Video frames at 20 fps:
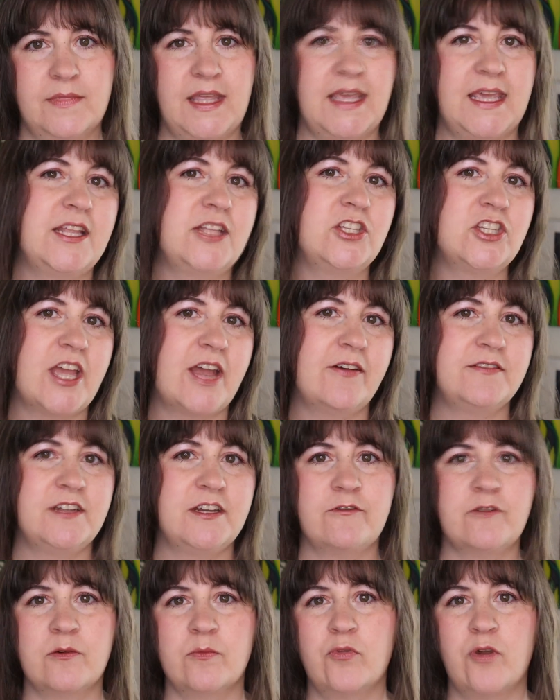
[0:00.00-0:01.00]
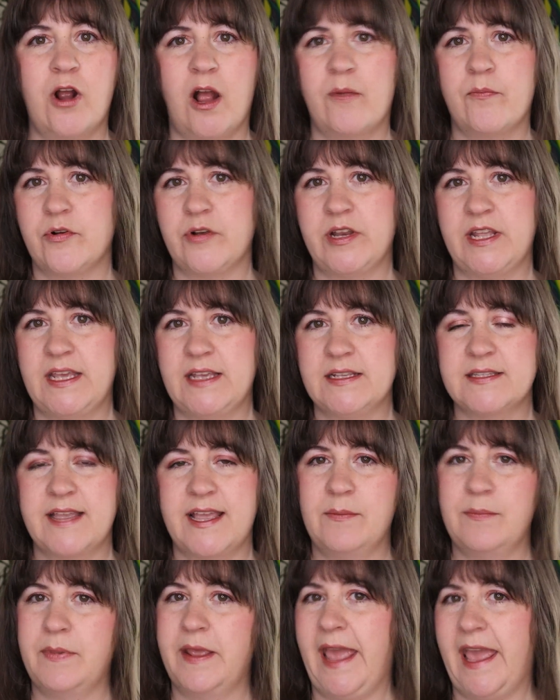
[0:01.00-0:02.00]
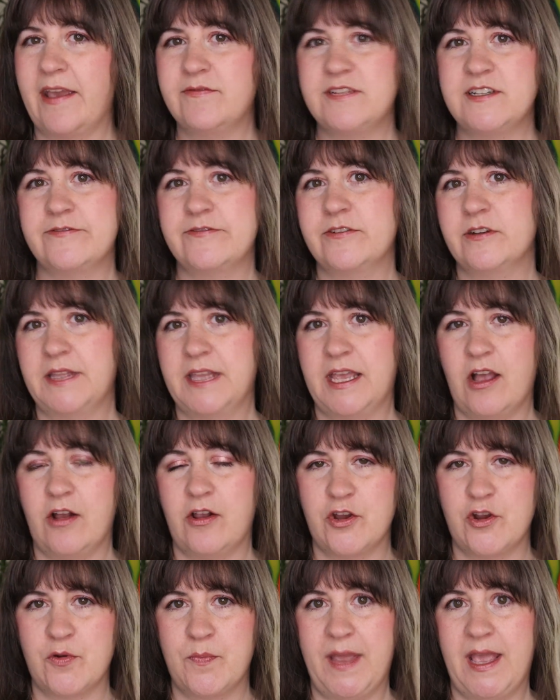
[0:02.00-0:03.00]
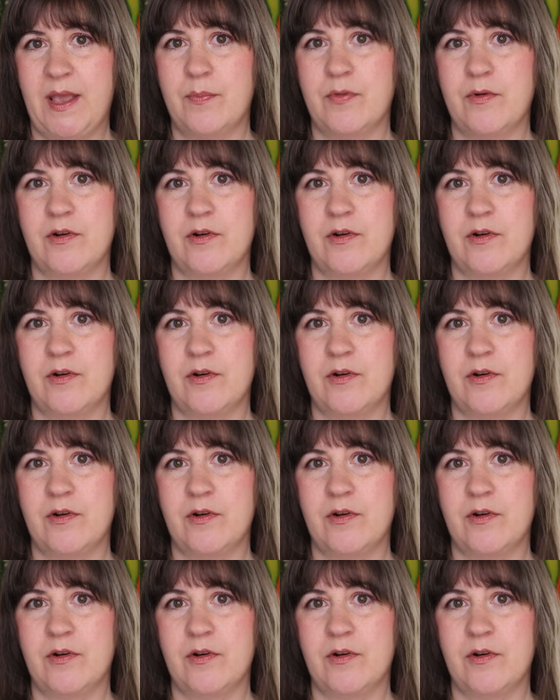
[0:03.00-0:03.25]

They each have different properties and behave differently on your